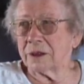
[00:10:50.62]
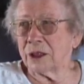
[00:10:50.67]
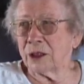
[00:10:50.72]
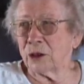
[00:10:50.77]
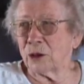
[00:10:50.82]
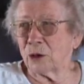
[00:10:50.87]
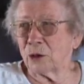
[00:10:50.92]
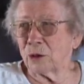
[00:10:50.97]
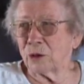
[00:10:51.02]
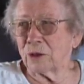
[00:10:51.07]
you
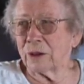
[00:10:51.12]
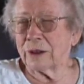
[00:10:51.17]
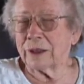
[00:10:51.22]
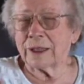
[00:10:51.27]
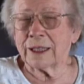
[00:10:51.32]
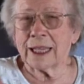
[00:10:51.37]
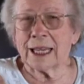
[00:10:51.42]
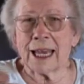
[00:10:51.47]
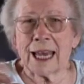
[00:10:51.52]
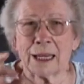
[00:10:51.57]
know,
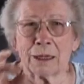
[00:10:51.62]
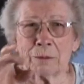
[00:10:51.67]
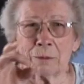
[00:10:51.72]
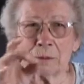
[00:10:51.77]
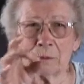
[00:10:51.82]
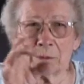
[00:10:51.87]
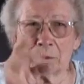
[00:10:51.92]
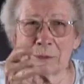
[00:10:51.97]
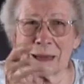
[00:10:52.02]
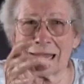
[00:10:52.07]
they had
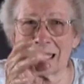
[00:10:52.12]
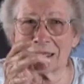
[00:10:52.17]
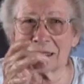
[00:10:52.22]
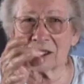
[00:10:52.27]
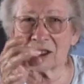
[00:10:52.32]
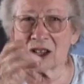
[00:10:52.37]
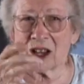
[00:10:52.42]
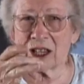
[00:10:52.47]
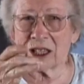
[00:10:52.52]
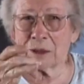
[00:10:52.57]

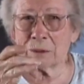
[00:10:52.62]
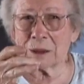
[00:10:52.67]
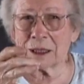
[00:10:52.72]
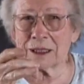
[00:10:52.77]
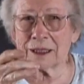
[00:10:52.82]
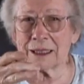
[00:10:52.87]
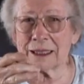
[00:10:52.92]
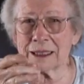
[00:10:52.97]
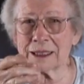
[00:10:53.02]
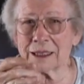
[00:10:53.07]
mantles on them
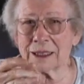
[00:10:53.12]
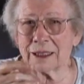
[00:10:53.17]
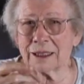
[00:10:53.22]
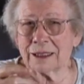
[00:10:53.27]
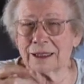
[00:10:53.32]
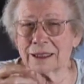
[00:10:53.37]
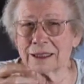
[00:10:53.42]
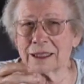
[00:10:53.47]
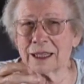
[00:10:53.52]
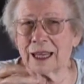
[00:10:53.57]
and it's
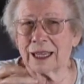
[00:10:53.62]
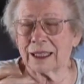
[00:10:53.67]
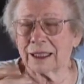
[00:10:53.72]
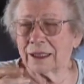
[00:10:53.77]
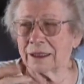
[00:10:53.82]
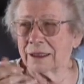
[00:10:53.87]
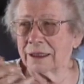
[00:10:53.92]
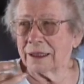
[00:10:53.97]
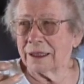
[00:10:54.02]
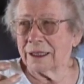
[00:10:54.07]
it's
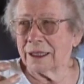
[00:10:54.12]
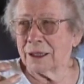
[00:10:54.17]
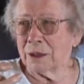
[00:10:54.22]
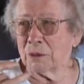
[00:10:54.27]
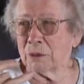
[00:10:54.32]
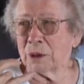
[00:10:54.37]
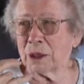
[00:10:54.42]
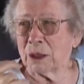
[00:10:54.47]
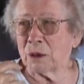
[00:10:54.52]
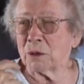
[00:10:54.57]
like
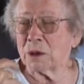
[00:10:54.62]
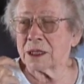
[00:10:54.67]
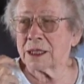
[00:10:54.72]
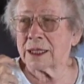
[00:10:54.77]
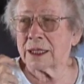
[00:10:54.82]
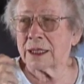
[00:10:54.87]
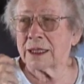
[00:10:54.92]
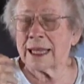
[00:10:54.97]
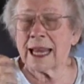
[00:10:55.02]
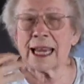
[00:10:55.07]
but it
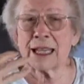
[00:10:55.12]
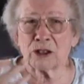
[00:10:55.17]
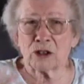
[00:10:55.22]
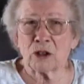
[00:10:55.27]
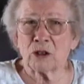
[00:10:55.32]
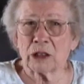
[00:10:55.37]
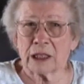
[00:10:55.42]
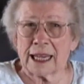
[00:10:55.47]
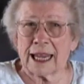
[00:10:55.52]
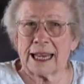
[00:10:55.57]
was the
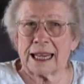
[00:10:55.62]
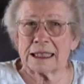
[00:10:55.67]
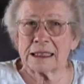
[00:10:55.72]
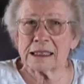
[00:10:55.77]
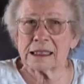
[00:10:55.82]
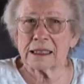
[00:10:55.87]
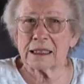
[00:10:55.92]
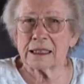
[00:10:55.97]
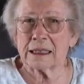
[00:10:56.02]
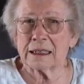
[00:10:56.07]
natural
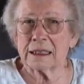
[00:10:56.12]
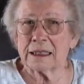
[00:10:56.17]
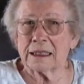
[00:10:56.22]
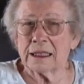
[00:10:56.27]
gas.